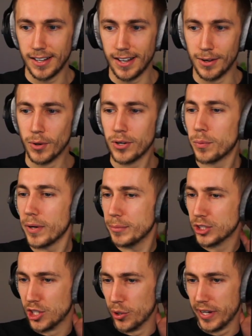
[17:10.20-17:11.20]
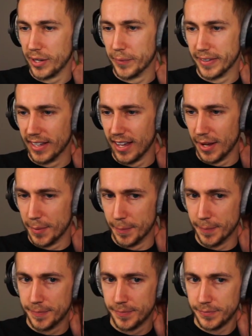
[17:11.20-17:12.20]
I wonder what he was doing with um.